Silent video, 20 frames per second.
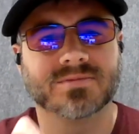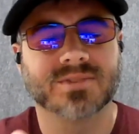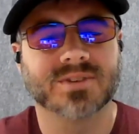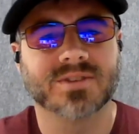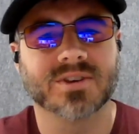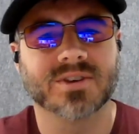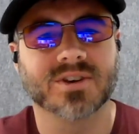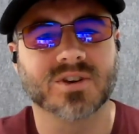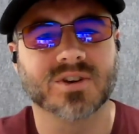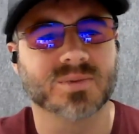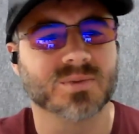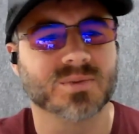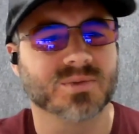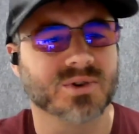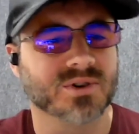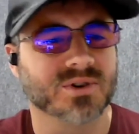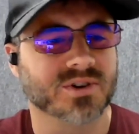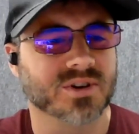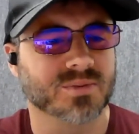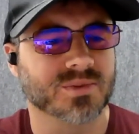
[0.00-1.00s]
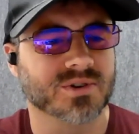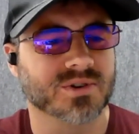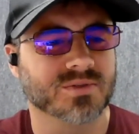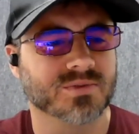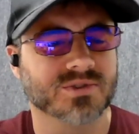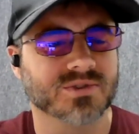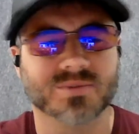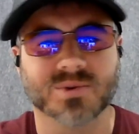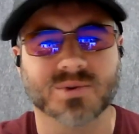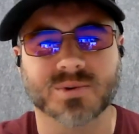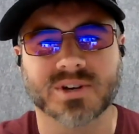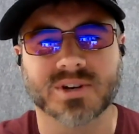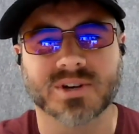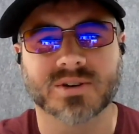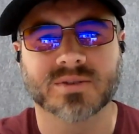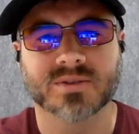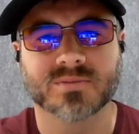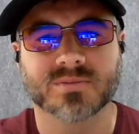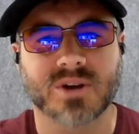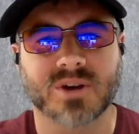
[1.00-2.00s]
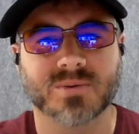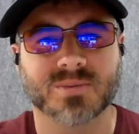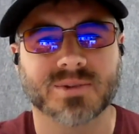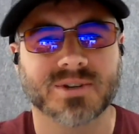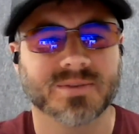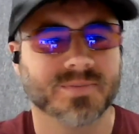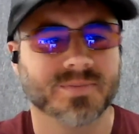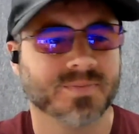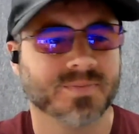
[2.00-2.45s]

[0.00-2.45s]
it'll be broken up in a reasonable way, probably.